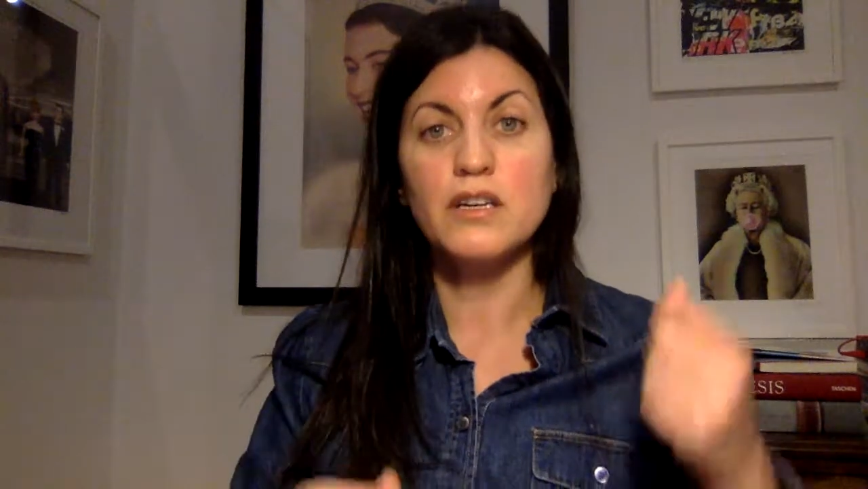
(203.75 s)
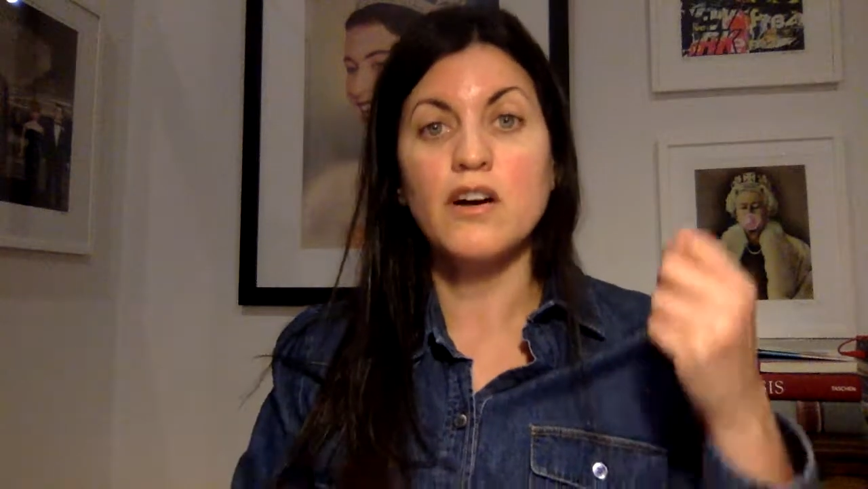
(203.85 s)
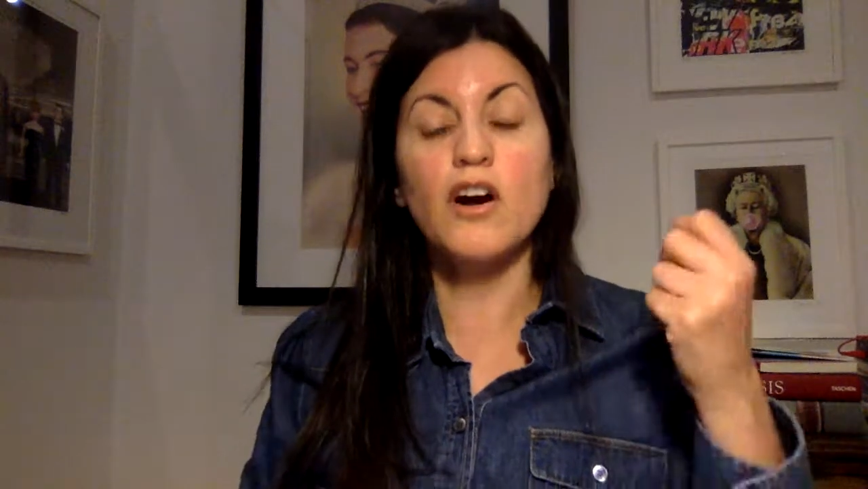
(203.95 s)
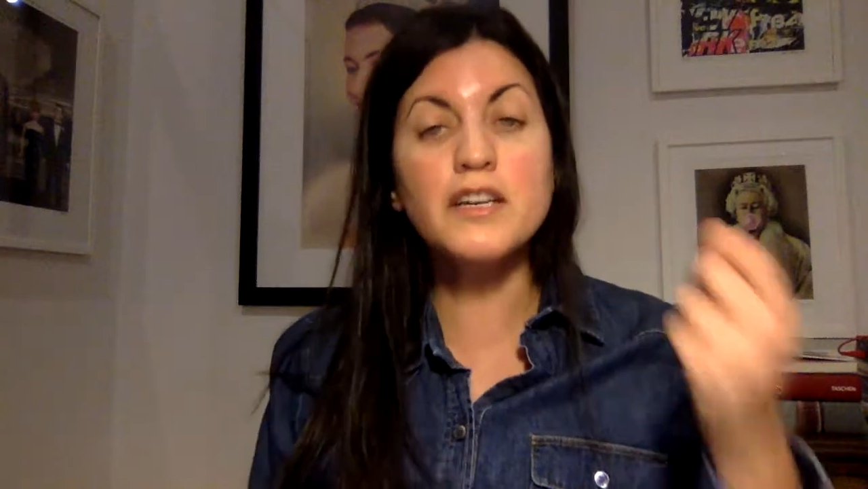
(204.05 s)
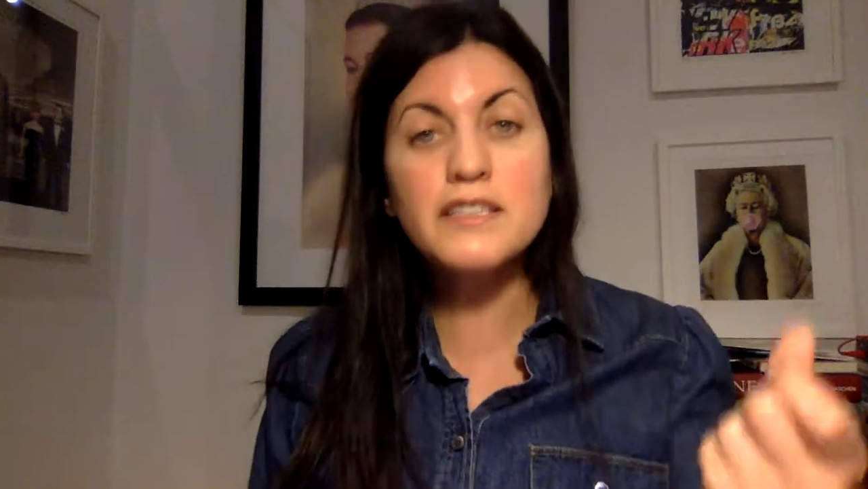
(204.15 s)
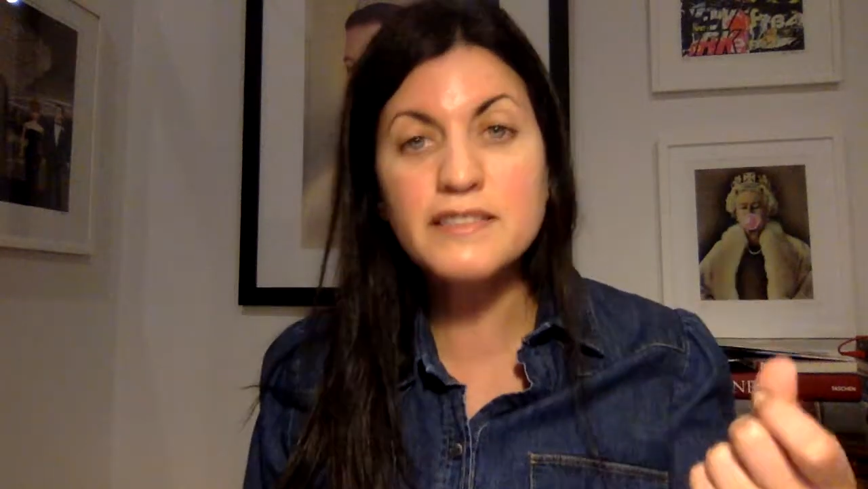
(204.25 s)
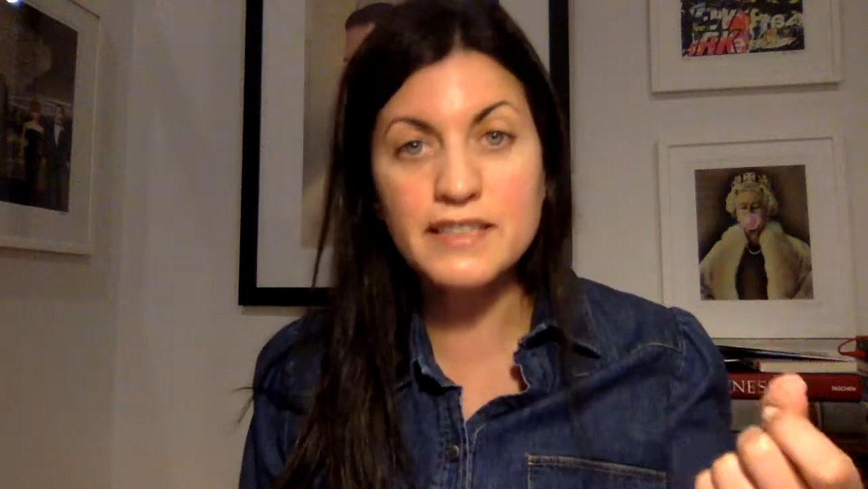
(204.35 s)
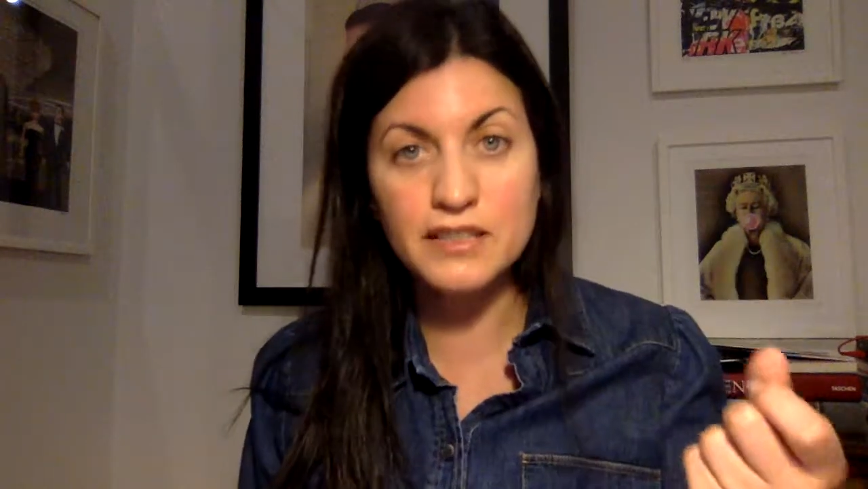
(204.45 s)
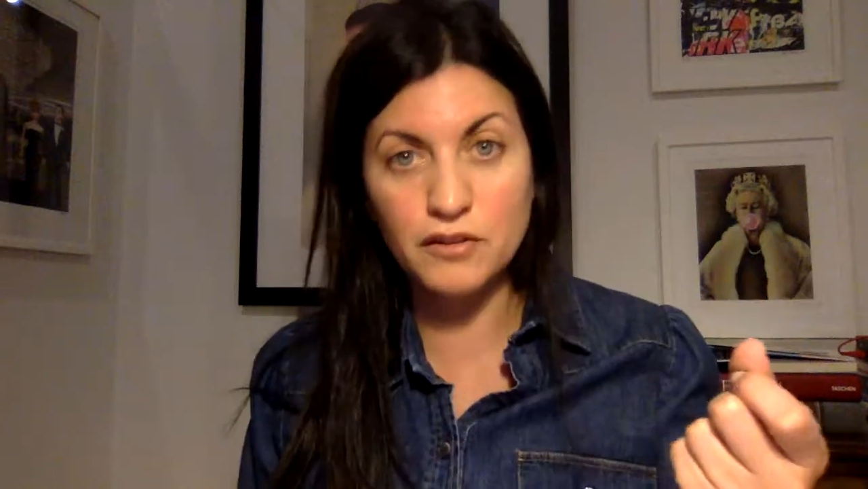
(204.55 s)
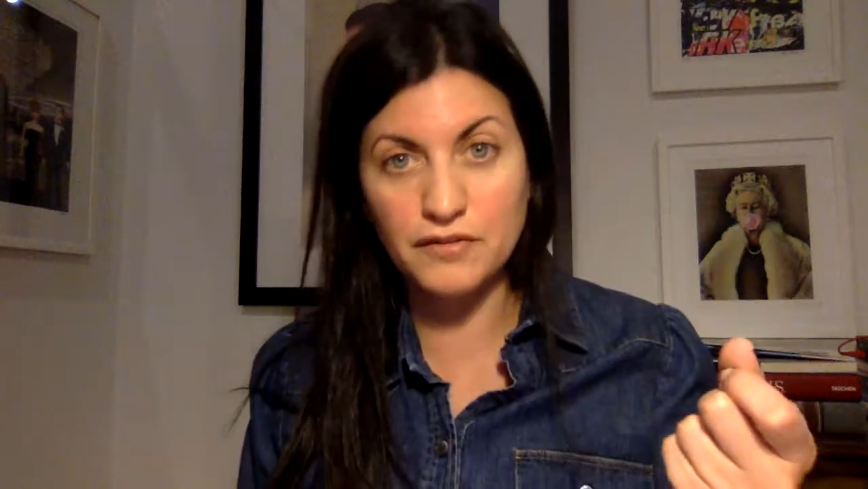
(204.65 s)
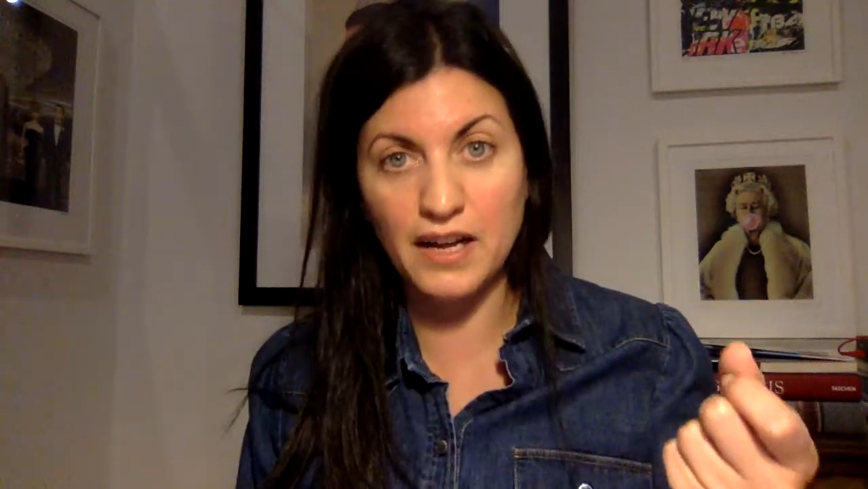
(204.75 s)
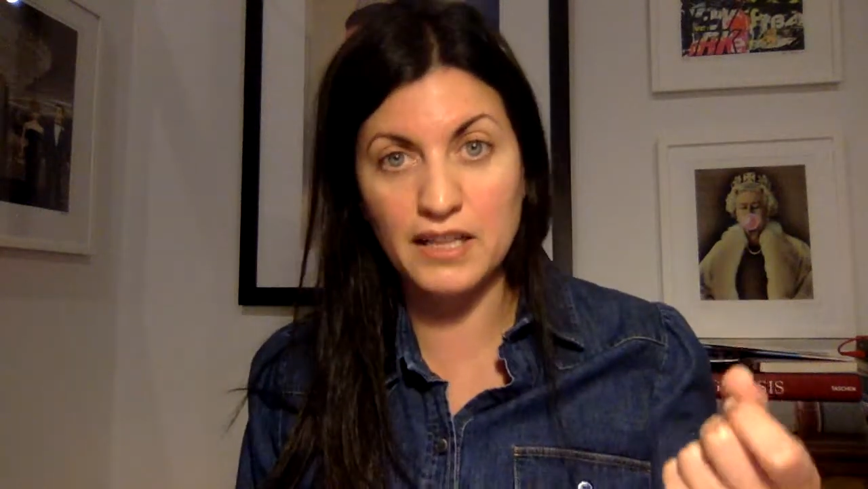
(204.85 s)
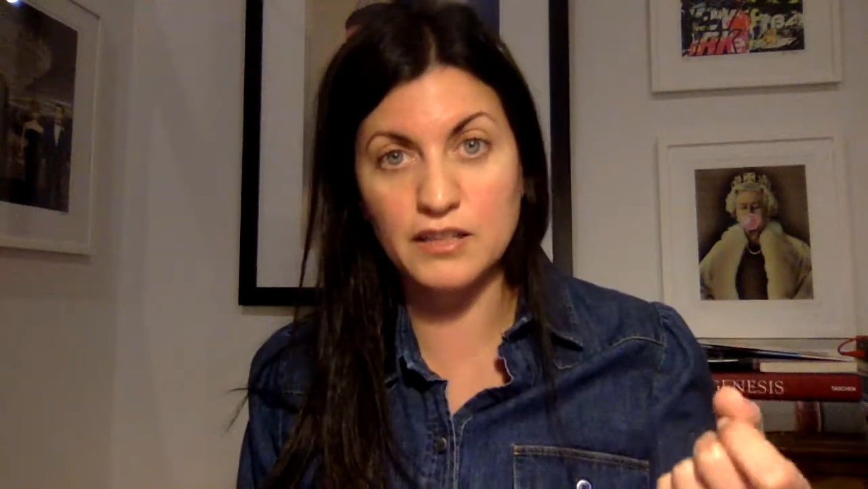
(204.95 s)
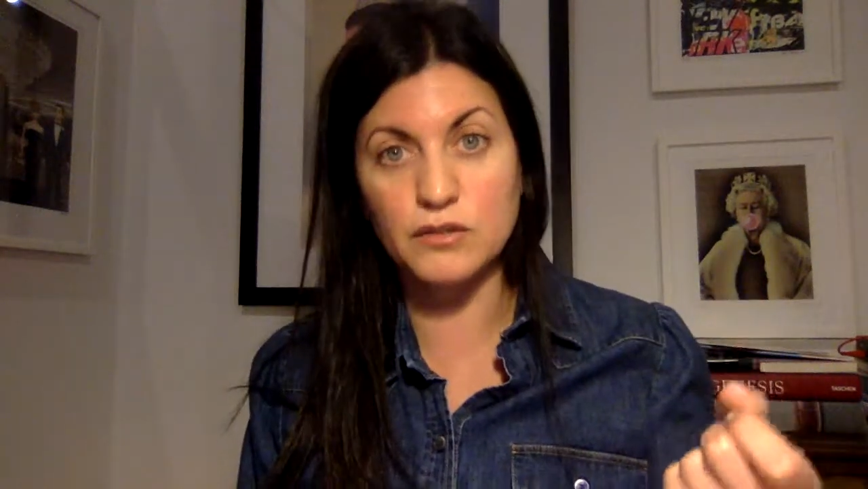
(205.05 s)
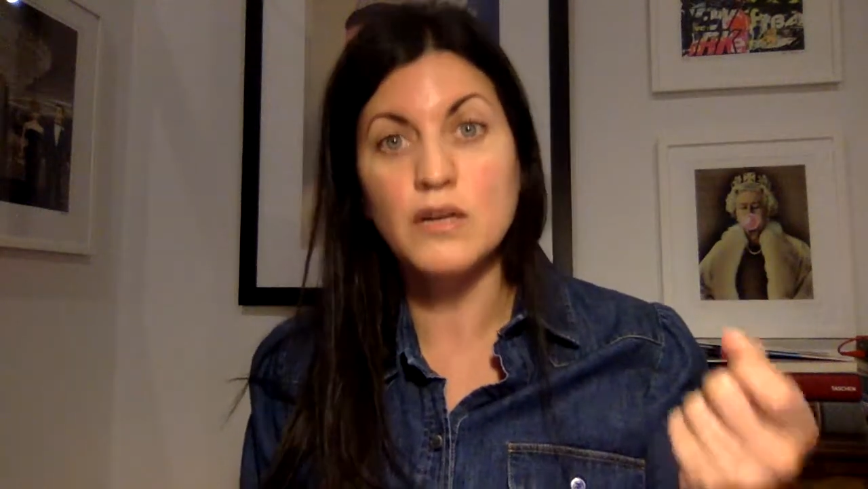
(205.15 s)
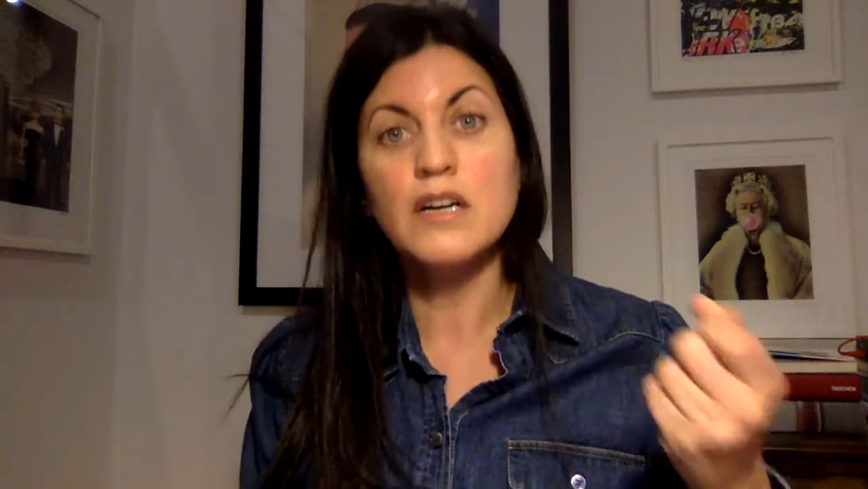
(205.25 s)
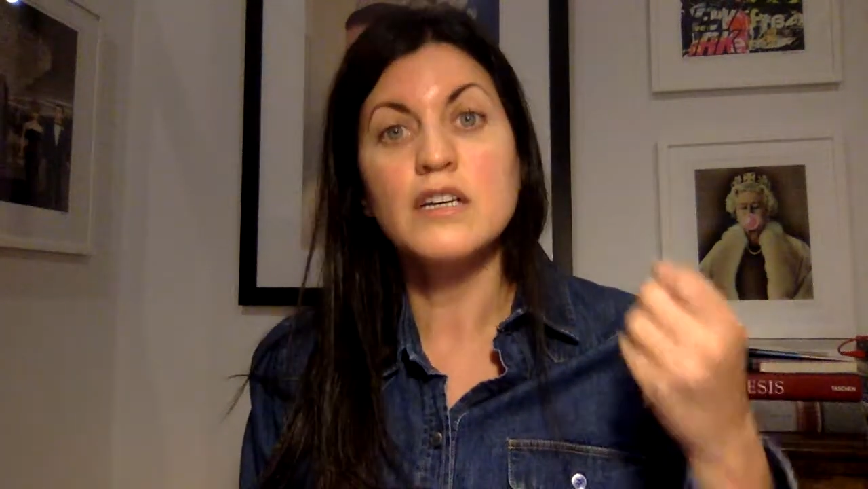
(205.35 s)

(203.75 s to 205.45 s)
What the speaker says: harnessing your value,